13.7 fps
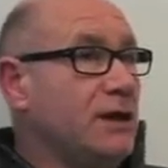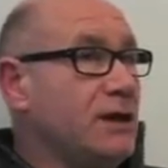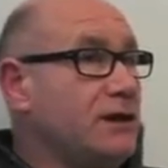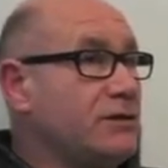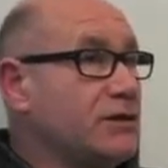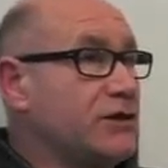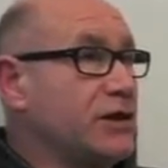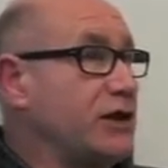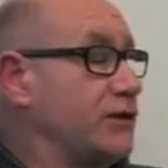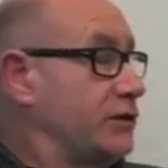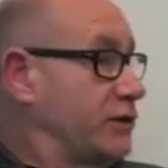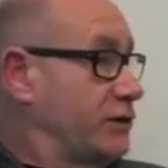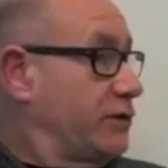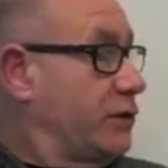In the
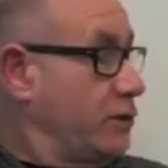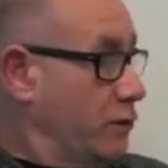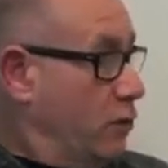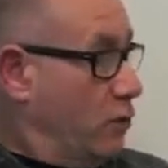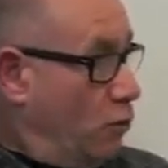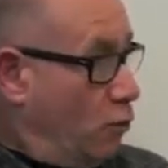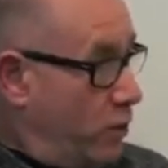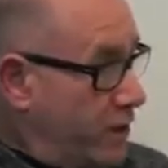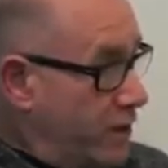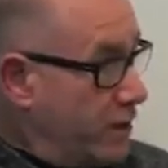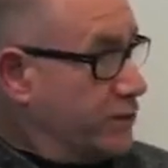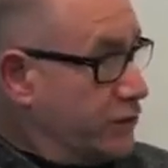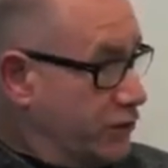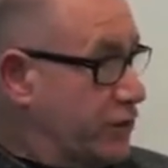sense that we
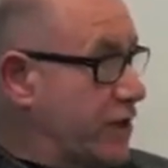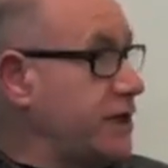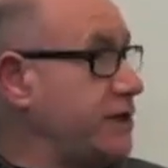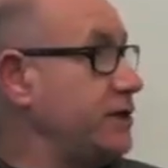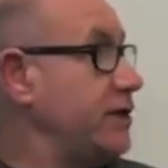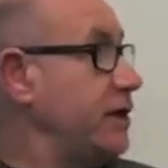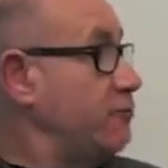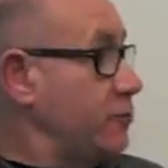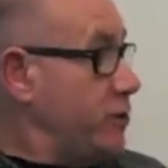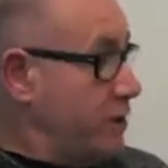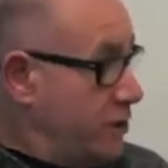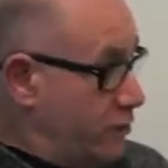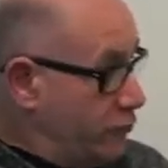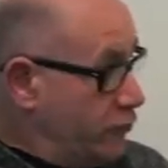understand it and we
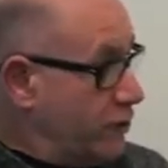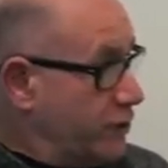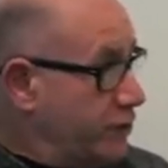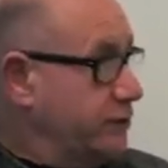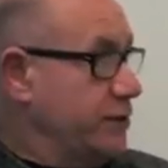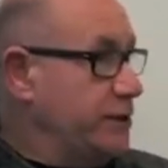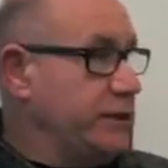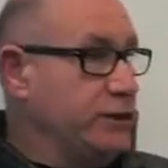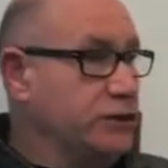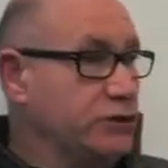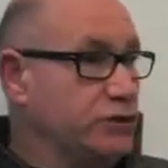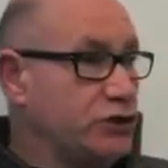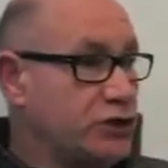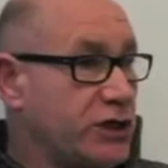use it in
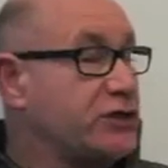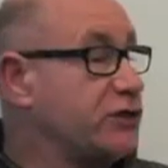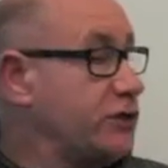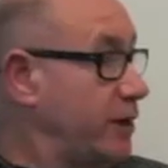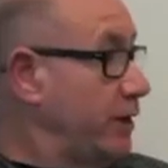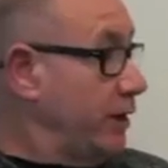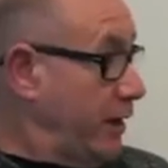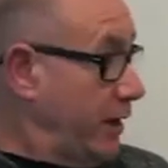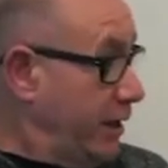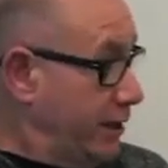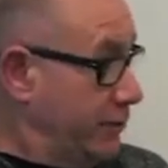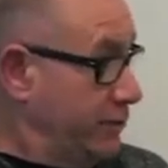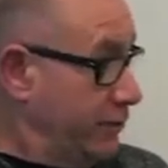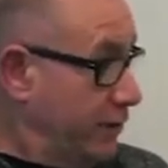Chester
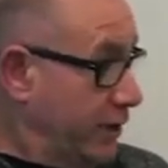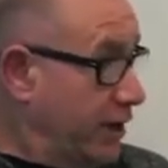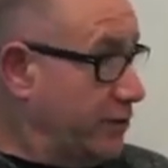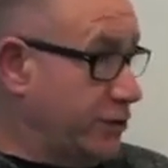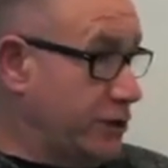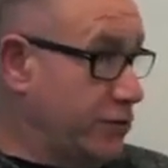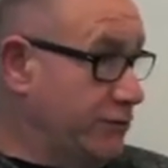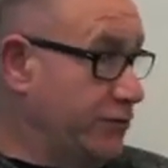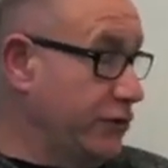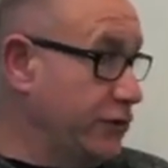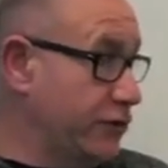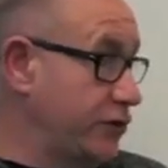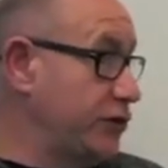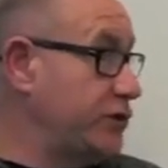and other
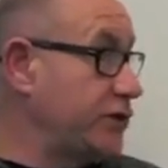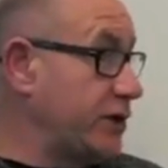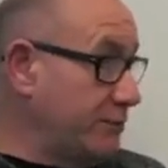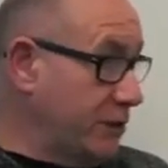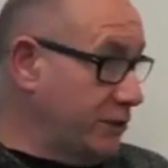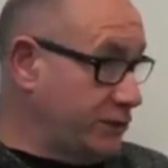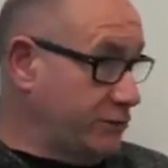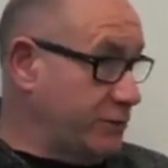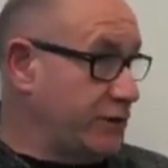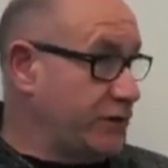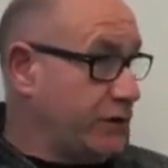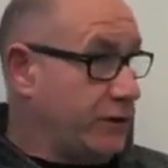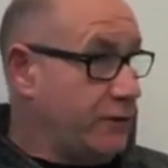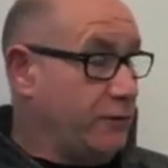universities similar to
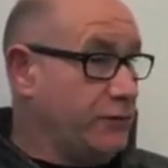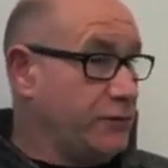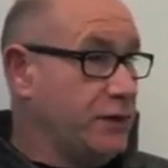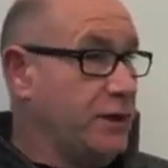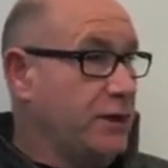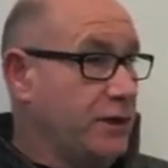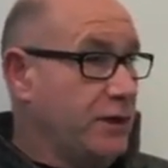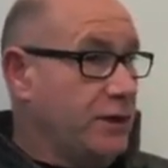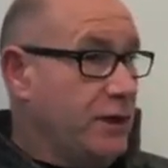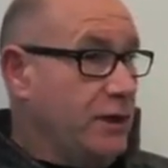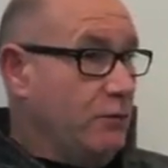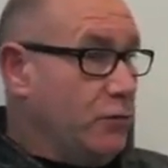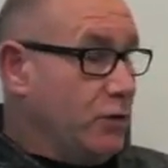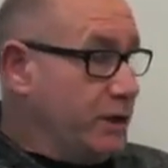ourselves,
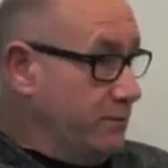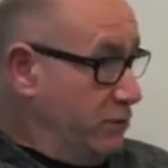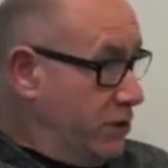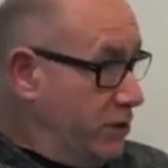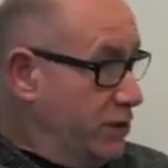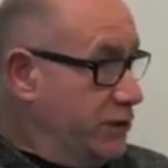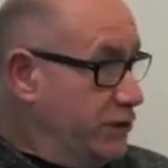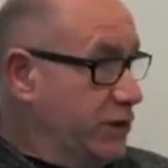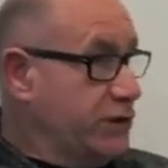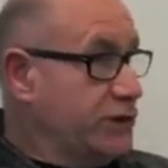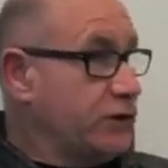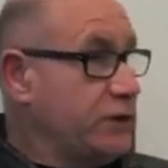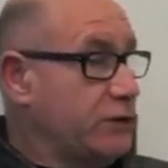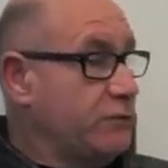what it means
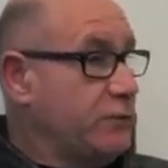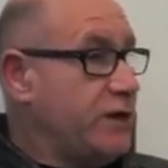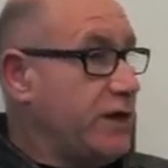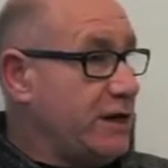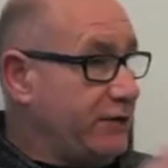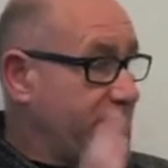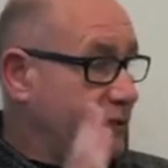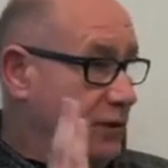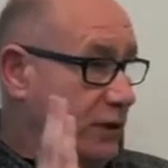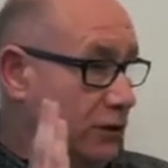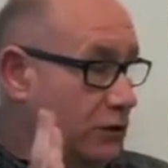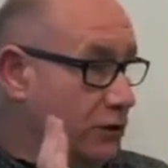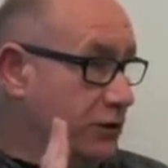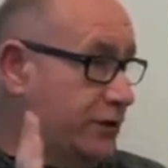is that we have a
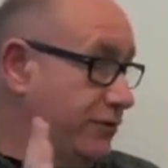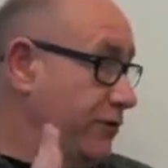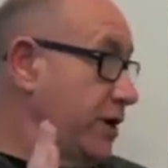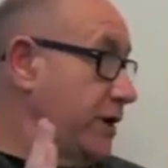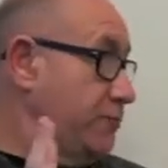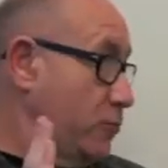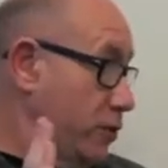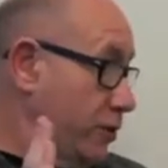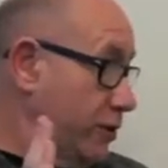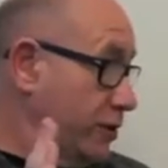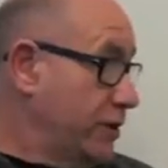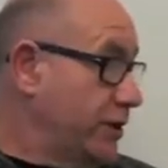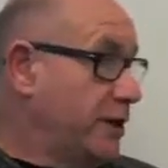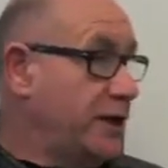learning
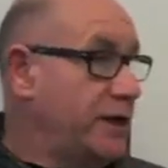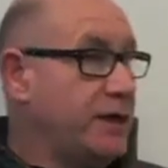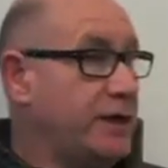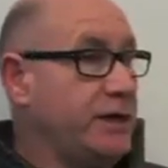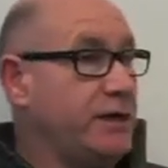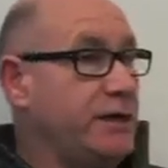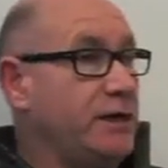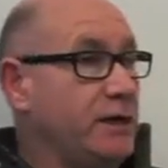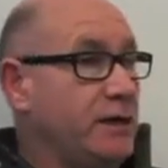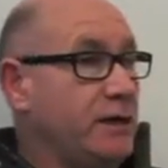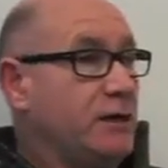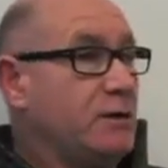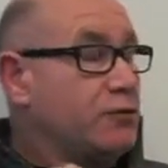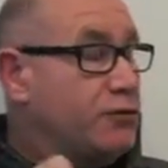framework, a
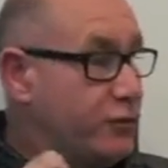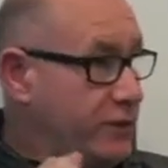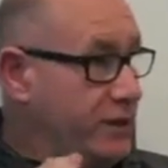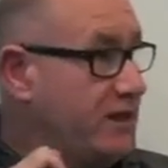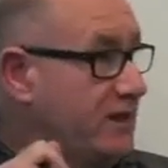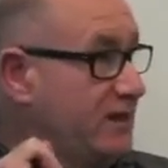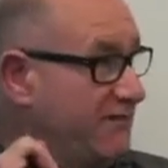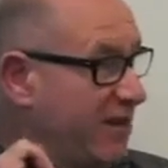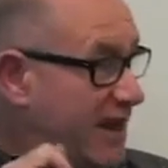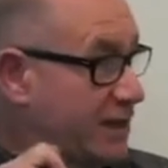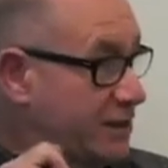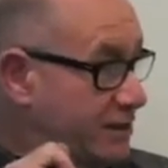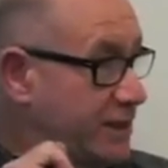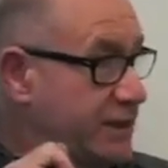
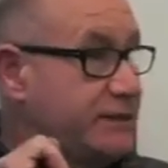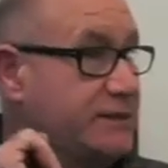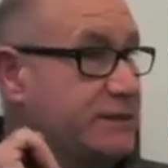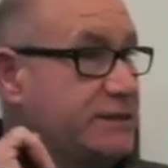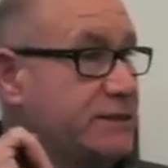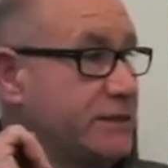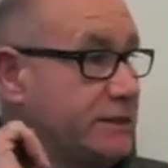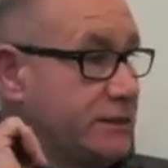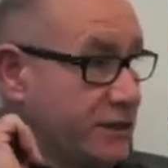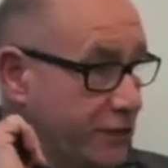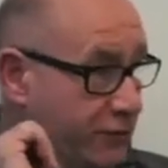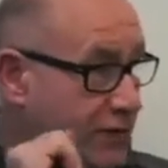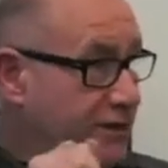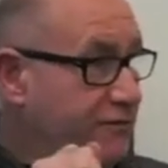pre-validated
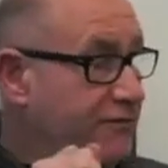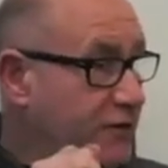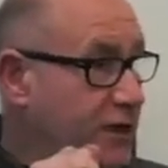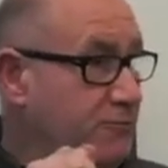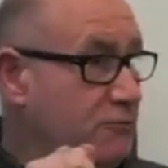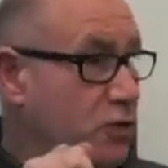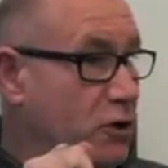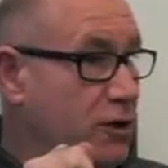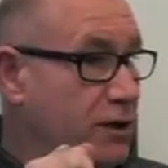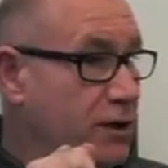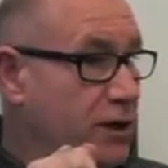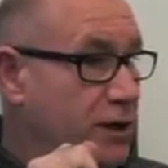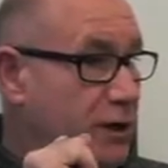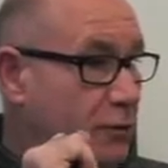degree
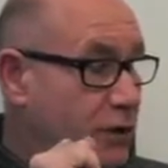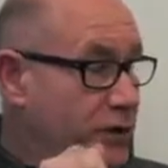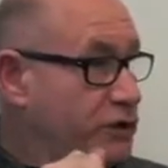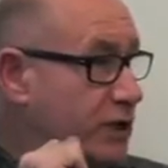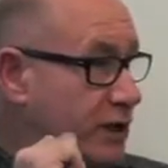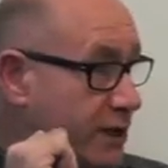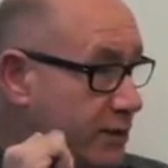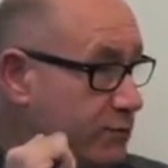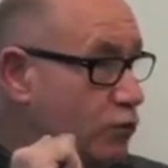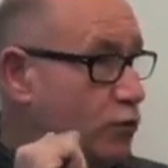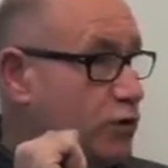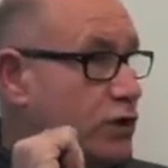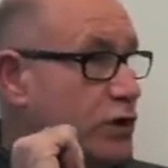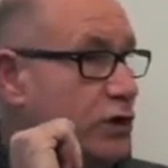framework, which
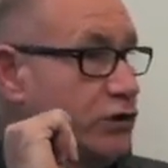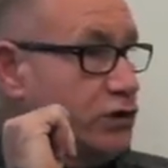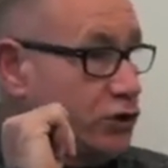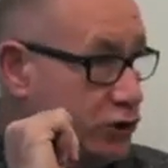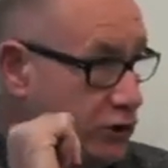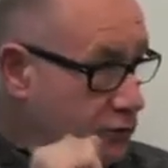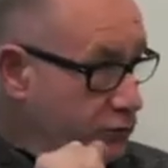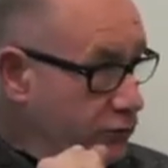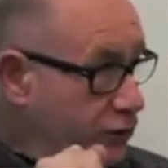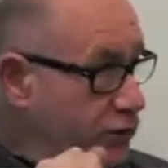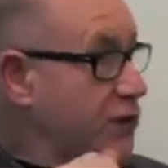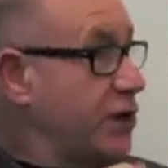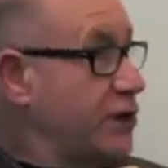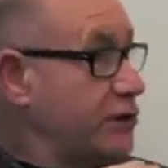enables
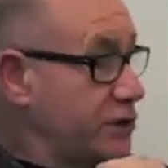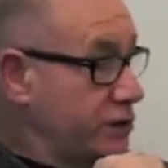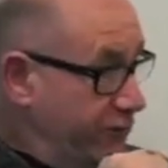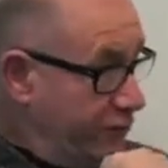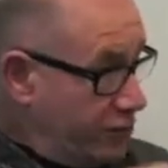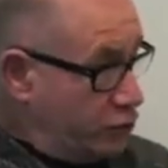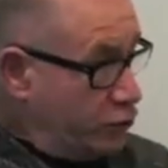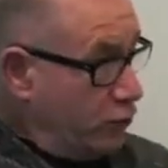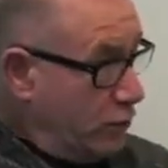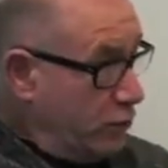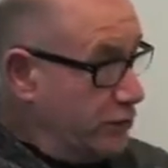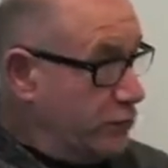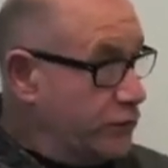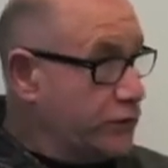students as individual
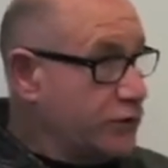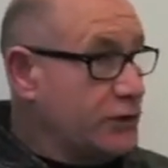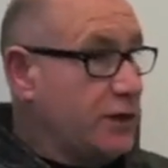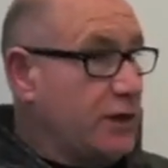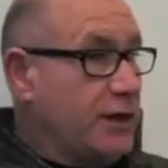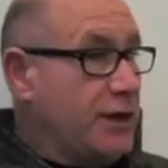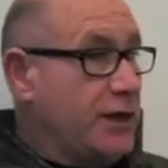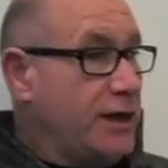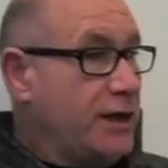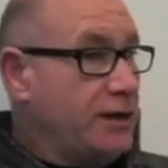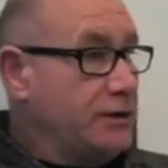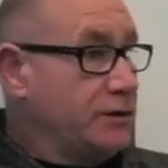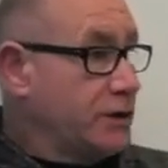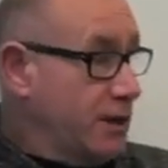learners
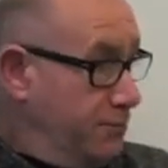and